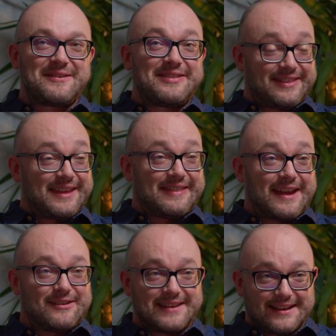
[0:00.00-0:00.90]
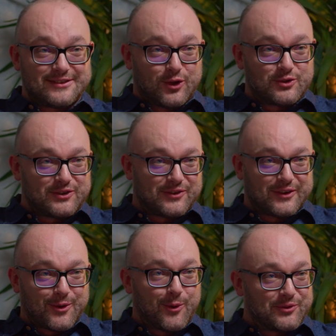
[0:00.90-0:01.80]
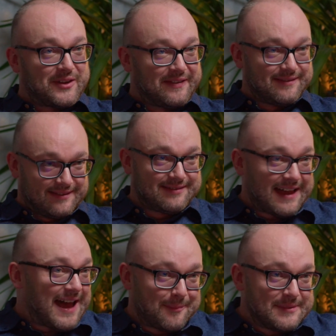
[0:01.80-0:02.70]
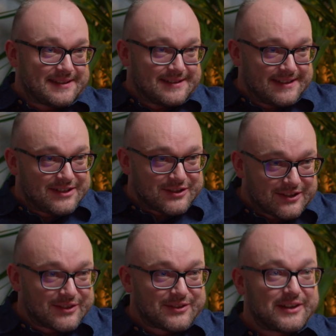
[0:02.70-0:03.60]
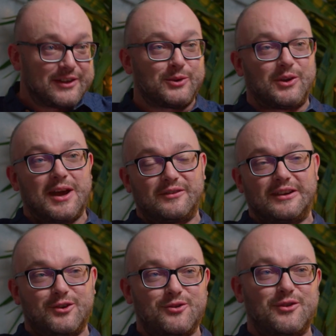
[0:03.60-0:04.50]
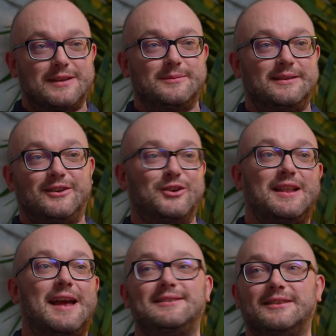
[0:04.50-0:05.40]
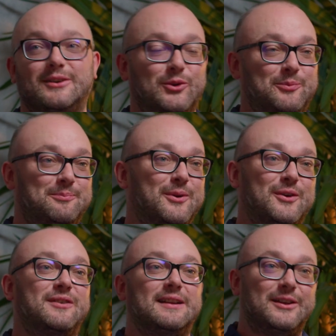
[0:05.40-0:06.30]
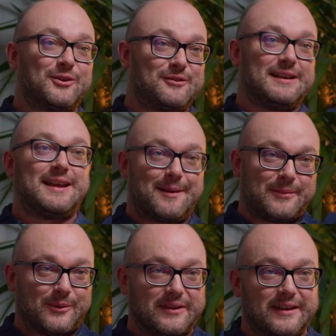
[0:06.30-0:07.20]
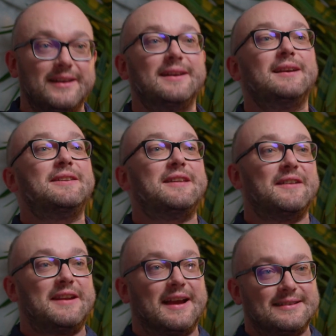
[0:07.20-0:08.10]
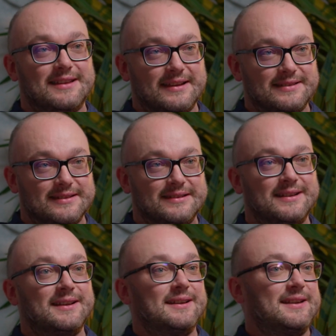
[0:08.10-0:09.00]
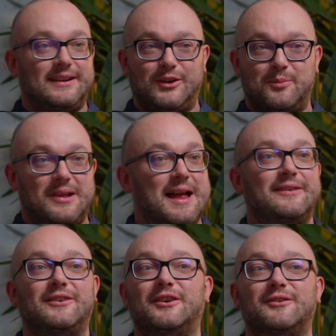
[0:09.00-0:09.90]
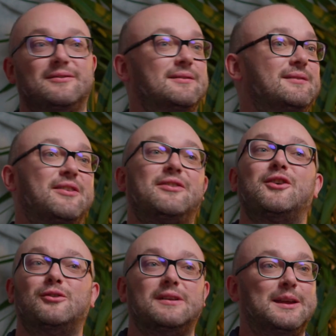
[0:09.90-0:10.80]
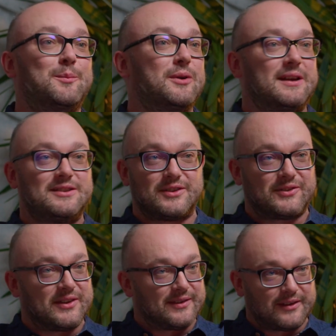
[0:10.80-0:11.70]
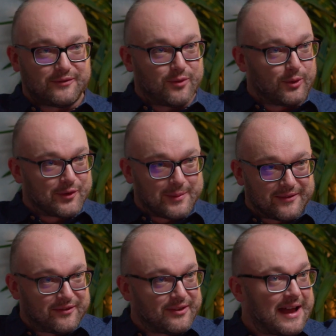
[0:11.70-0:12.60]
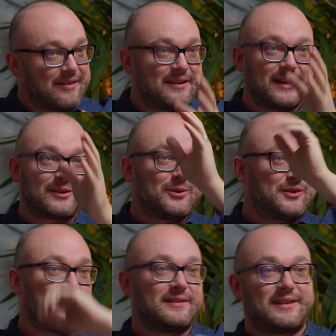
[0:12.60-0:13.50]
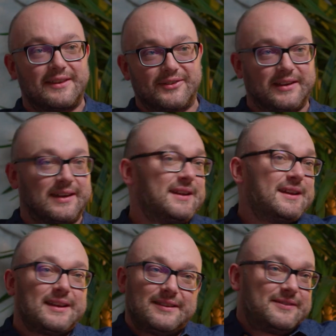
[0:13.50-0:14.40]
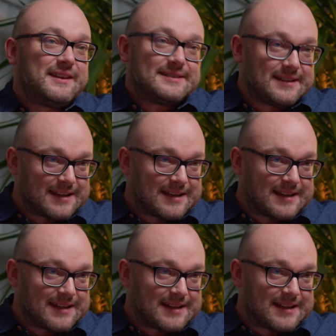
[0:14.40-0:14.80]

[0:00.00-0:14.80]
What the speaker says: think the thing there is that's not just the course. I think that happens in teaching, doesn't it? You have an incredibly good lesson, it goes perfectly, you're really happy with it. Then the next lesson, you planned it thoroughly, but it falls a bit flat. The next one's fantastic. These things